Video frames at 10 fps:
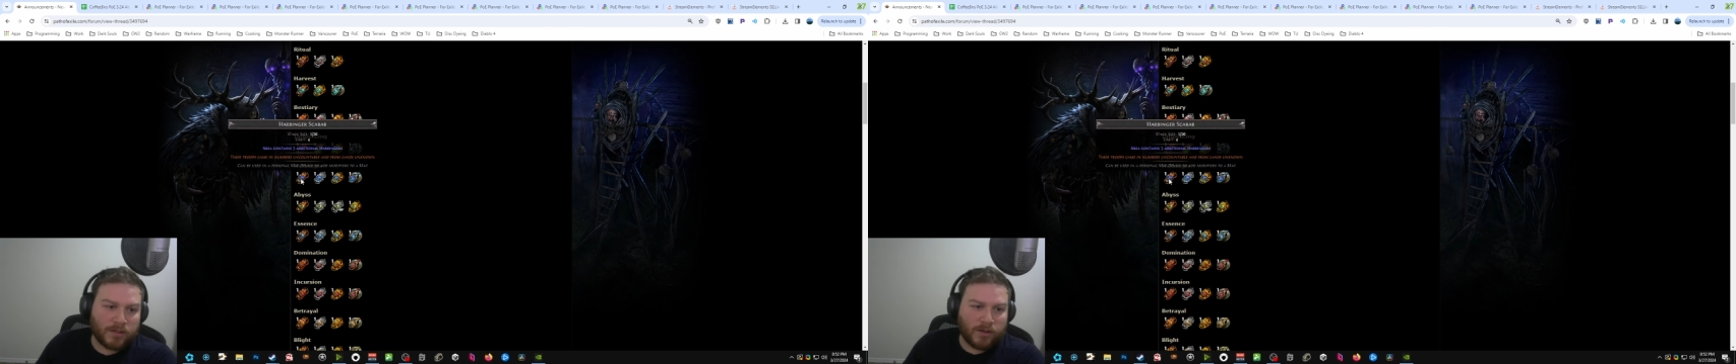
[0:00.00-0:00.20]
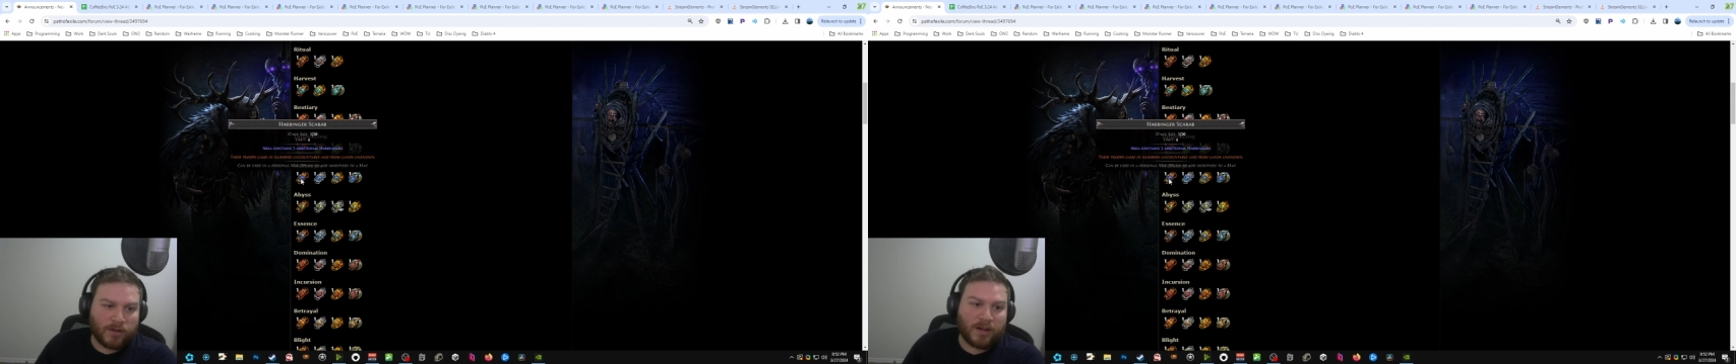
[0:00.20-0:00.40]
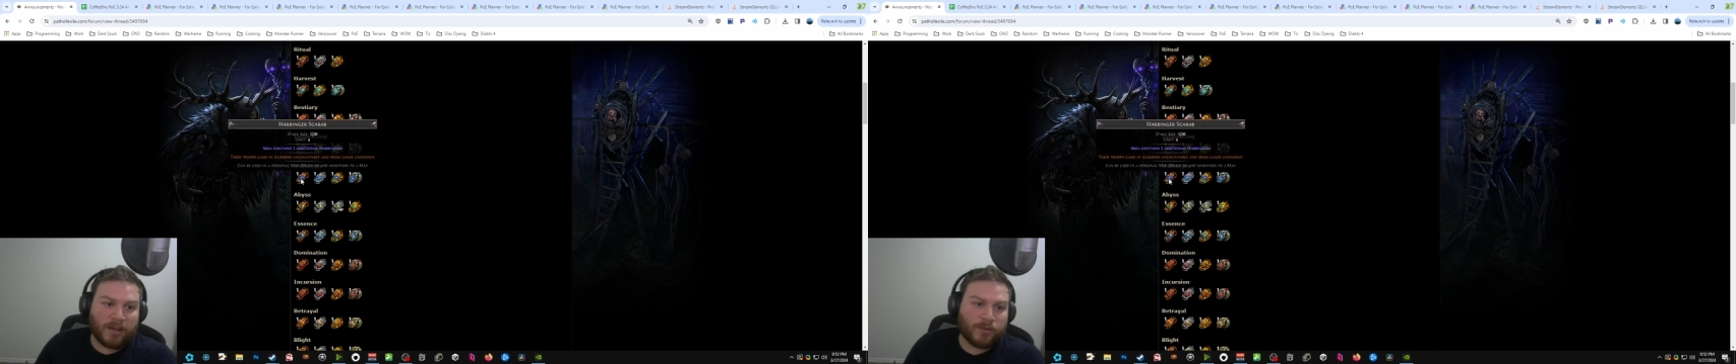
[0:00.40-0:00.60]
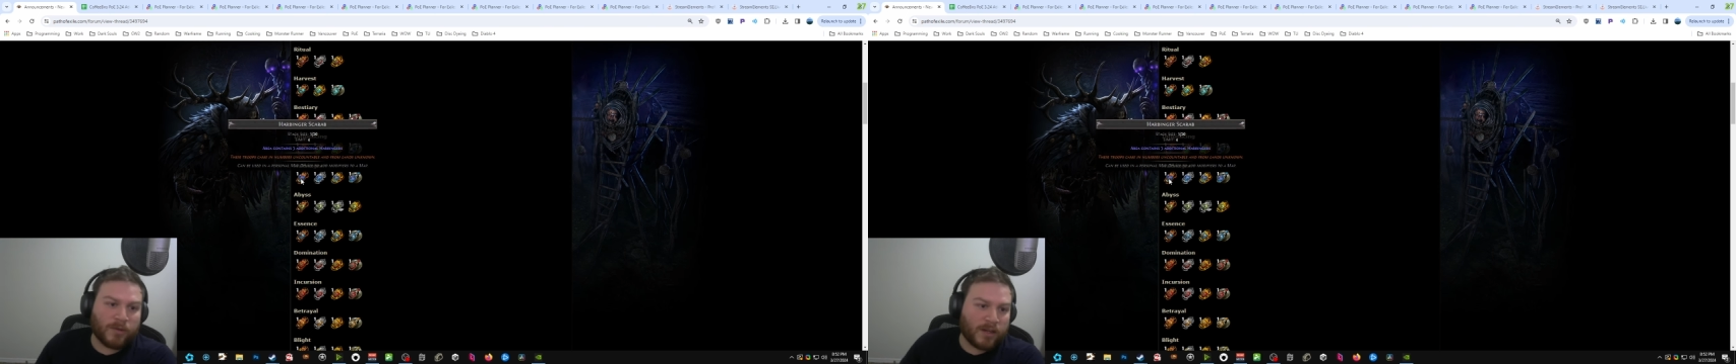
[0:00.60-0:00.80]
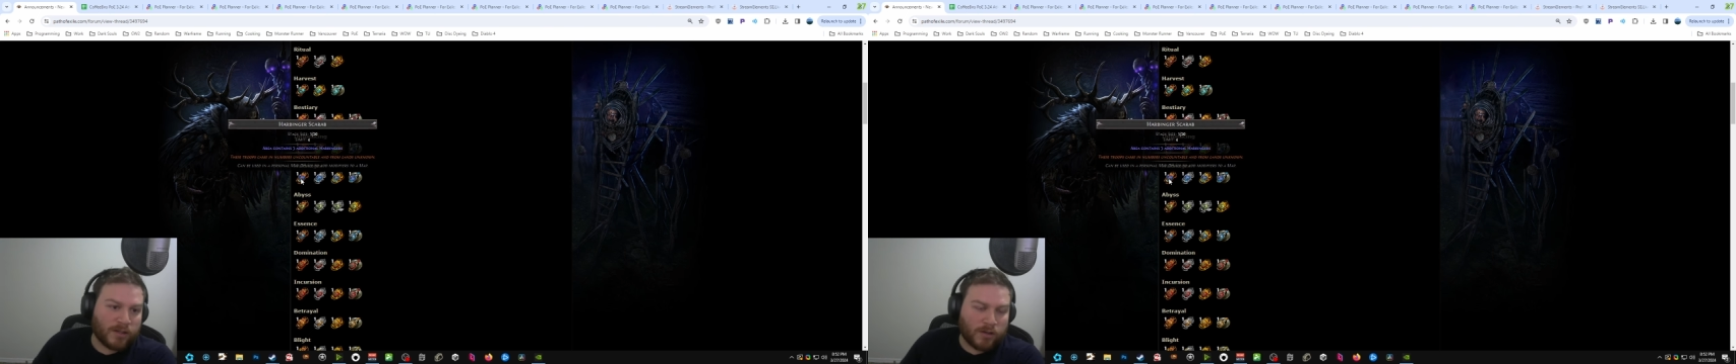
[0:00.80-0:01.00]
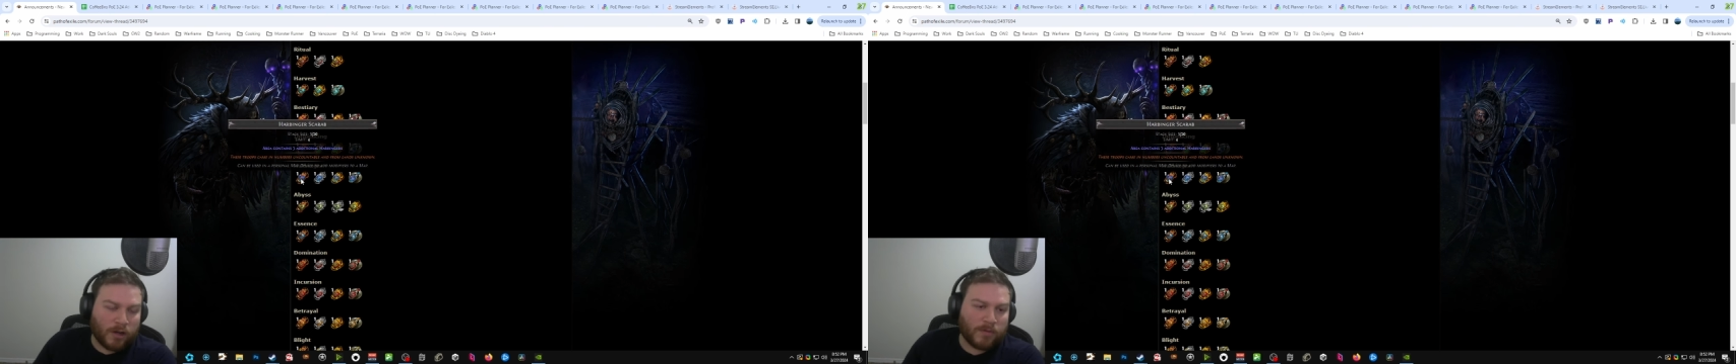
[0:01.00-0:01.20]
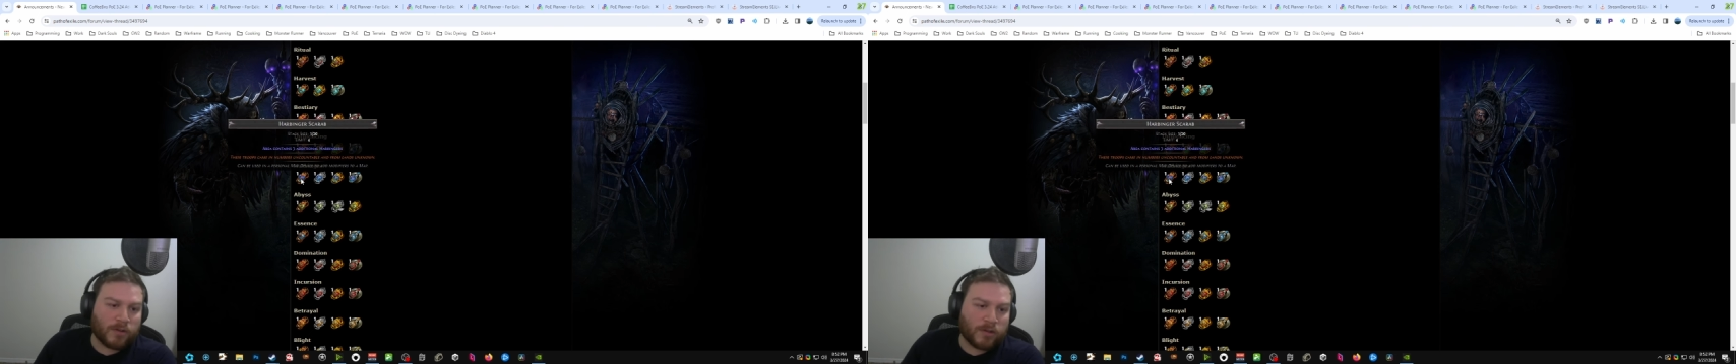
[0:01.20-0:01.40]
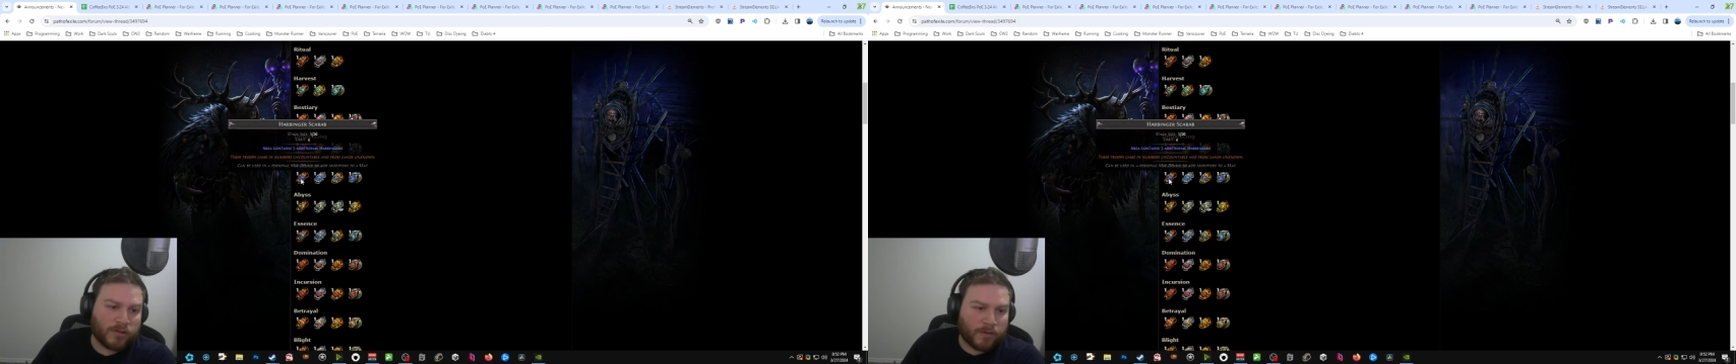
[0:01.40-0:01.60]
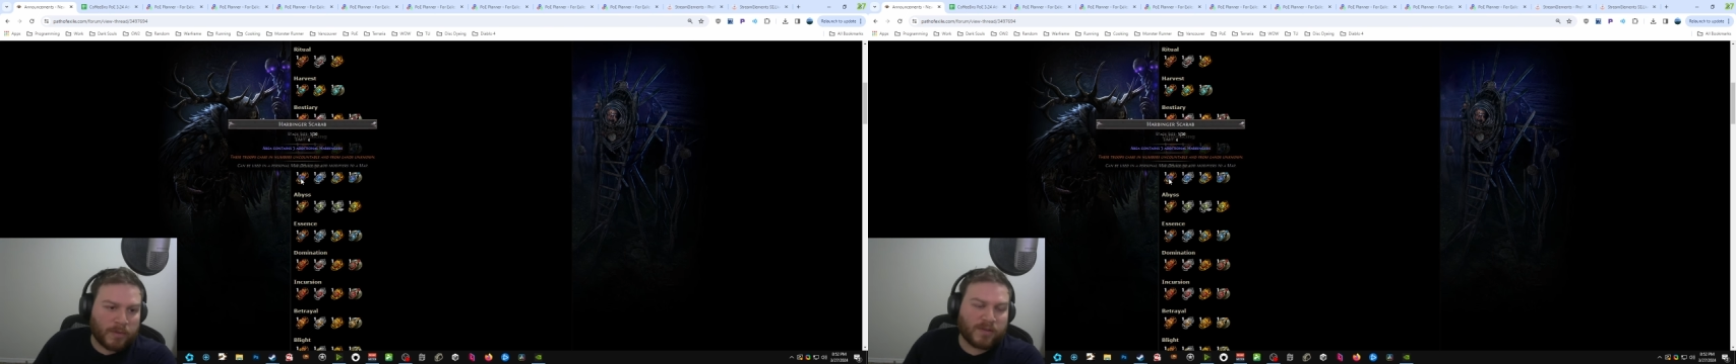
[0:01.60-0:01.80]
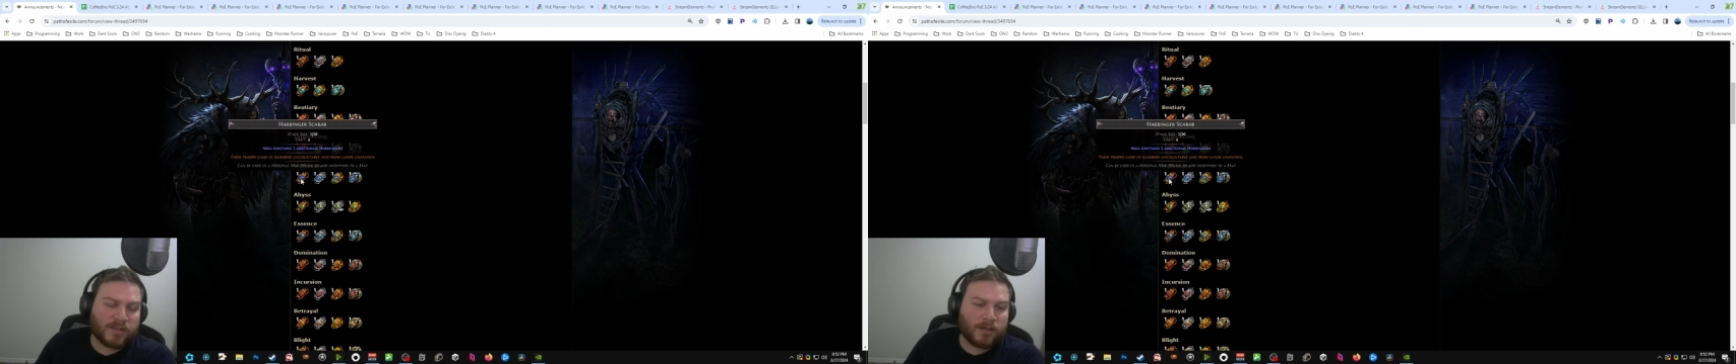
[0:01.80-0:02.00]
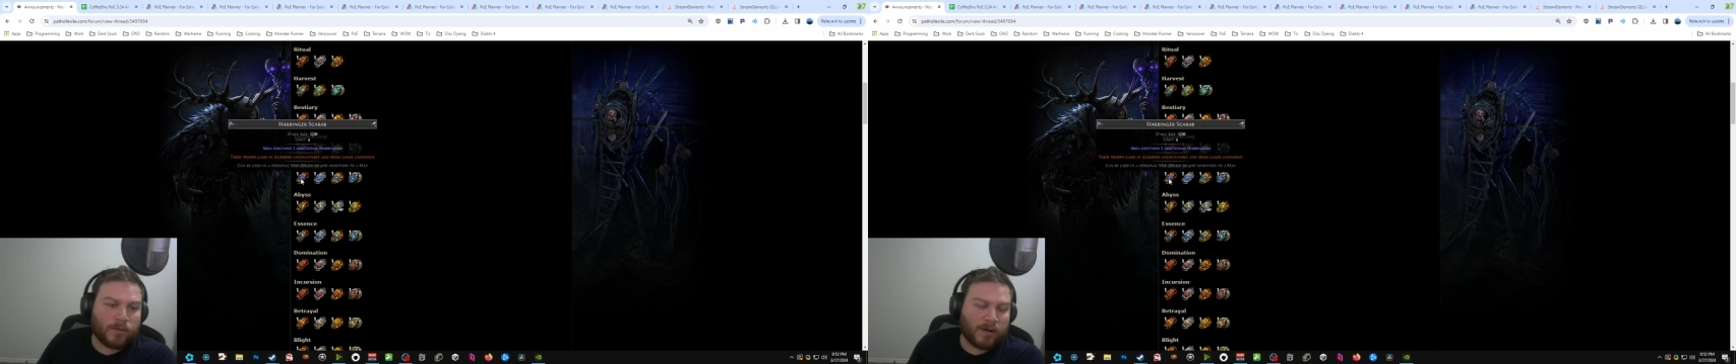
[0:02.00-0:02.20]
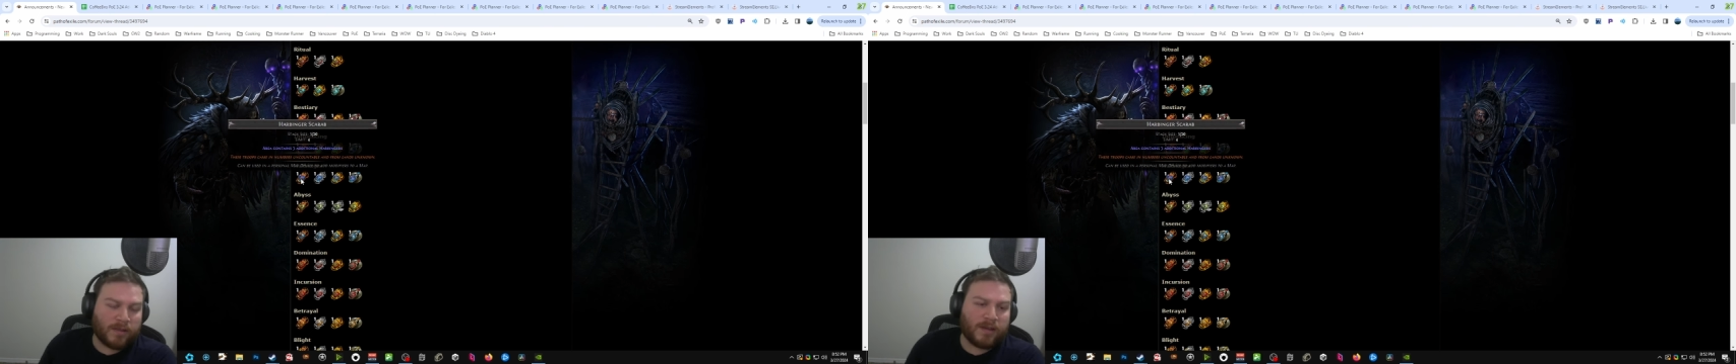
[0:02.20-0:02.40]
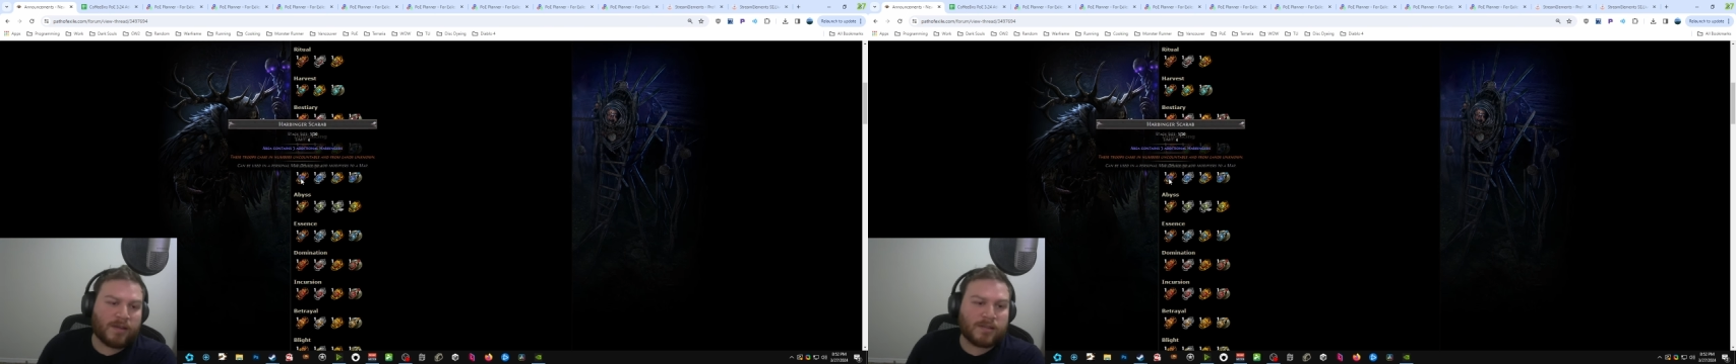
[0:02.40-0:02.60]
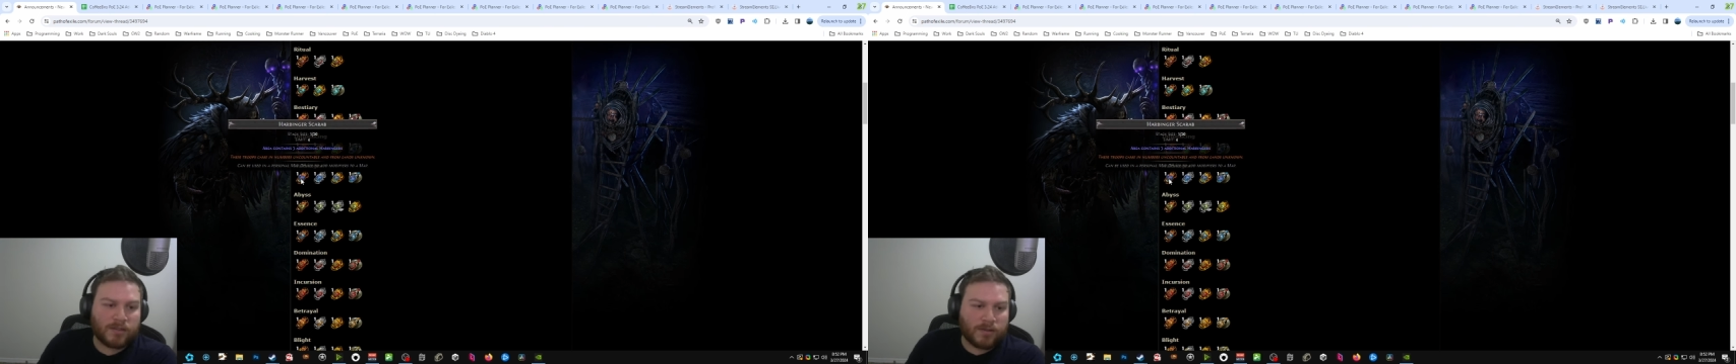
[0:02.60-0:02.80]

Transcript: So you're getting 3 additional Harbingers from every single one of these.